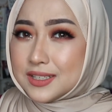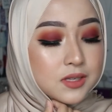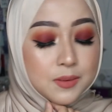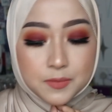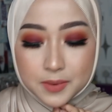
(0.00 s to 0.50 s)

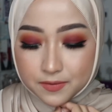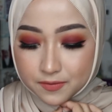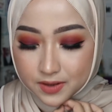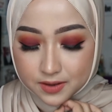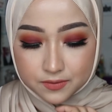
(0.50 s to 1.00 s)
Some of my
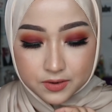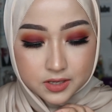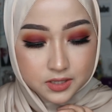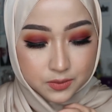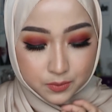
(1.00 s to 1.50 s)

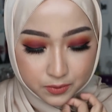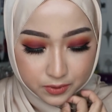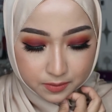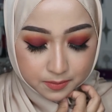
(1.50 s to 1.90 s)
favorites would